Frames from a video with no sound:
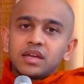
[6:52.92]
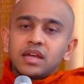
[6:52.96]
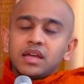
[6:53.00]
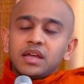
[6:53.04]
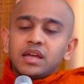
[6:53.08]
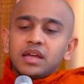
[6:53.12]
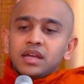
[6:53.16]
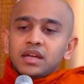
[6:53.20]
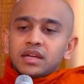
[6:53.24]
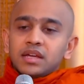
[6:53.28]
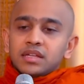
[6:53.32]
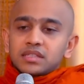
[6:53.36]

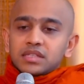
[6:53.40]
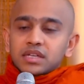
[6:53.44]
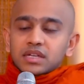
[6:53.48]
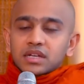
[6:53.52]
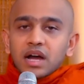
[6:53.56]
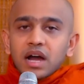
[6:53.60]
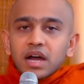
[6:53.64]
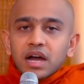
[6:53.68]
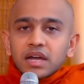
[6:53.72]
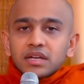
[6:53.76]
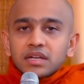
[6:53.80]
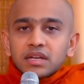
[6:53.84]
The
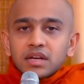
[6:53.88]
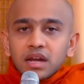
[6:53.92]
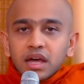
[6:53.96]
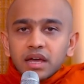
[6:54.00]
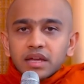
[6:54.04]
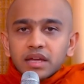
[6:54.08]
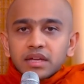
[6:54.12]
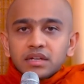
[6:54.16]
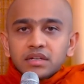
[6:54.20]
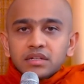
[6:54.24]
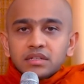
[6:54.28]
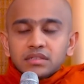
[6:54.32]

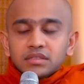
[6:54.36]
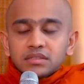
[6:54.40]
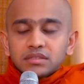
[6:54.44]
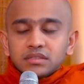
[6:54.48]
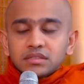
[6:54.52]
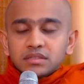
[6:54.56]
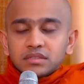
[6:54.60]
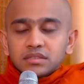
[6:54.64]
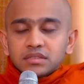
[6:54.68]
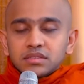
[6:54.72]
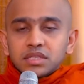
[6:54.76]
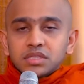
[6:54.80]
guideline
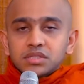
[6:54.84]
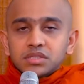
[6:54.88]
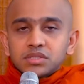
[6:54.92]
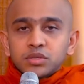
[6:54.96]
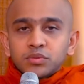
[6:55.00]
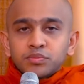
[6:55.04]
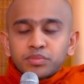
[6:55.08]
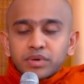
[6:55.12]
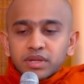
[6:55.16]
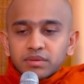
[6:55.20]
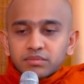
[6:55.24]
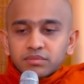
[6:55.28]
the
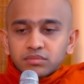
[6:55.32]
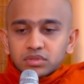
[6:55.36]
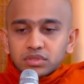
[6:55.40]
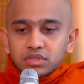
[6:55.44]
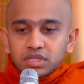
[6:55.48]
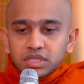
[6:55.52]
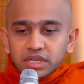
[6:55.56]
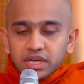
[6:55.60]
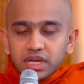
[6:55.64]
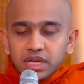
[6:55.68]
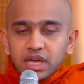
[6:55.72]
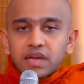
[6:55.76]
Supreme Buddha
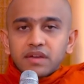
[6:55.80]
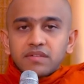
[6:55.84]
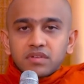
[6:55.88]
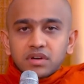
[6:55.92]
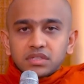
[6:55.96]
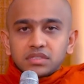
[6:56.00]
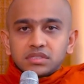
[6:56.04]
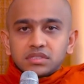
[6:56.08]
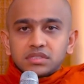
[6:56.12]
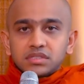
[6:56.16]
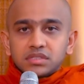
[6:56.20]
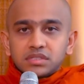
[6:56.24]
gave
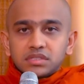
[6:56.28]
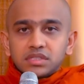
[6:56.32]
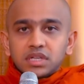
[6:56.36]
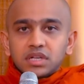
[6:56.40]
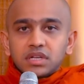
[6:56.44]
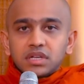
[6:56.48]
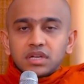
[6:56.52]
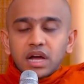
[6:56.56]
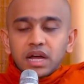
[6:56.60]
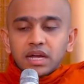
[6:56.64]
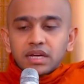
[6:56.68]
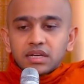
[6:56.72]
us, the
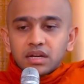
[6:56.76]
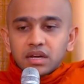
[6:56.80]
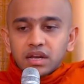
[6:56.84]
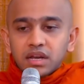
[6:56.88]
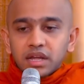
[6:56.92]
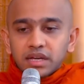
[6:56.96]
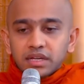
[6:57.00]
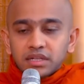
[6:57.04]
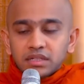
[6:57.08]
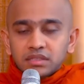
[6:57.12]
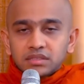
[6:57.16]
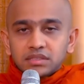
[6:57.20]

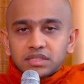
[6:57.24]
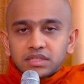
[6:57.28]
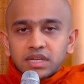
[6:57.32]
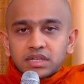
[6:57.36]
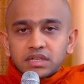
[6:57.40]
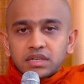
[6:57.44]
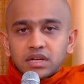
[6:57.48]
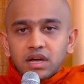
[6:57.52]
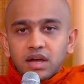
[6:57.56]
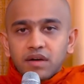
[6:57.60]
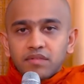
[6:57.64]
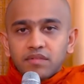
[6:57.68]
guideline that
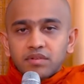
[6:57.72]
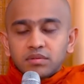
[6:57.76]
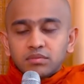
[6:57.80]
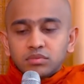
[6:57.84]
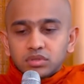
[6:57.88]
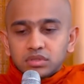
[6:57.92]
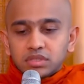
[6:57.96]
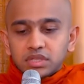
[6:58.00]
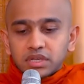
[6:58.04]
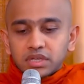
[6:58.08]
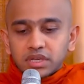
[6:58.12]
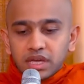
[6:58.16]
our
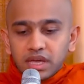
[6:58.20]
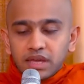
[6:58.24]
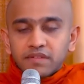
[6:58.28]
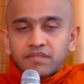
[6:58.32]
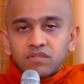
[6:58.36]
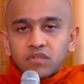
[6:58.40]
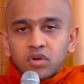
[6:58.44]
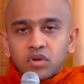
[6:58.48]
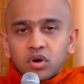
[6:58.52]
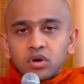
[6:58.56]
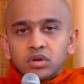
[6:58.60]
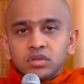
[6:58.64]
Buddha gave
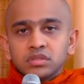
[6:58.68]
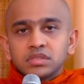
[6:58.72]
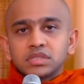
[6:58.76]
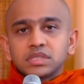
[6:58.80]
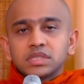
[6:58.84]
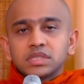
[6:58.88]
was,